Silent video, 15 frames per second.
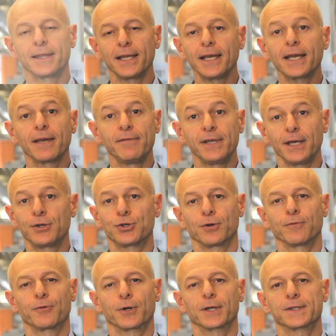Take
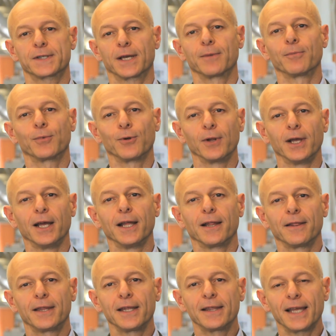aviation, for example.
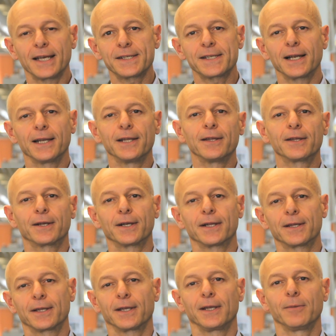The industrial
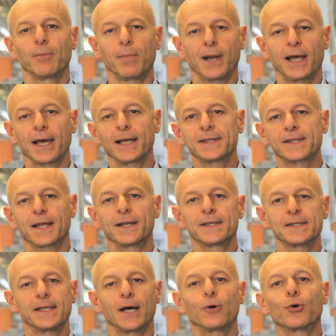internet implies that
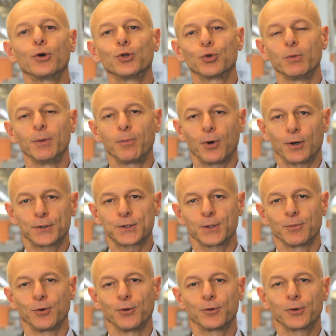it's now going to be
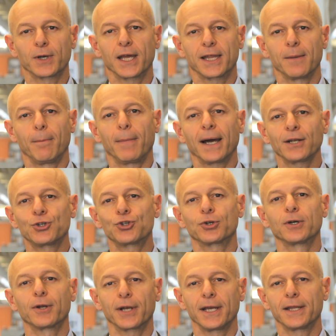possible to get a
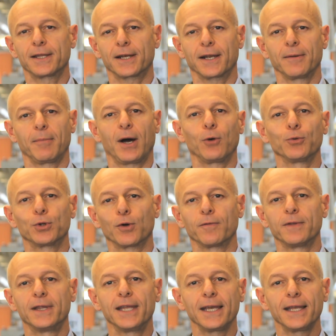much greater amount of